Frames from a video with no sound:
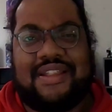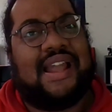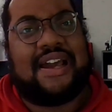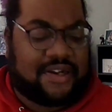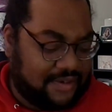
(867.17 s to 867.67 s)

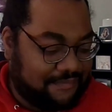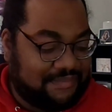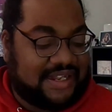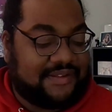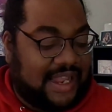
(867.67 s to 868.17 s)
don't know,
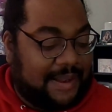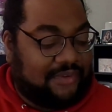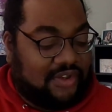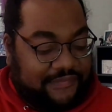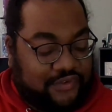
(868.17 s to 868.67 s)
but I'm
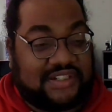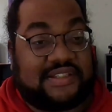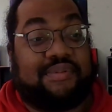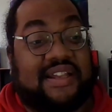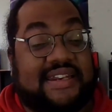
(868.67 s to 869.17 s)
looking forward to
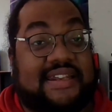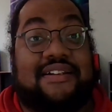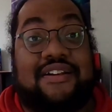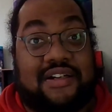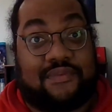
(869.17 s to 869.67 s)
playing it
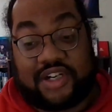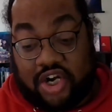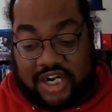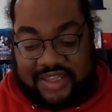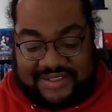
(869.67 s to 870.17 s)

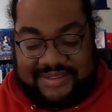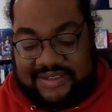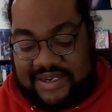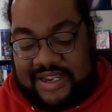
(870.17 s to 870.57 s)
regardless.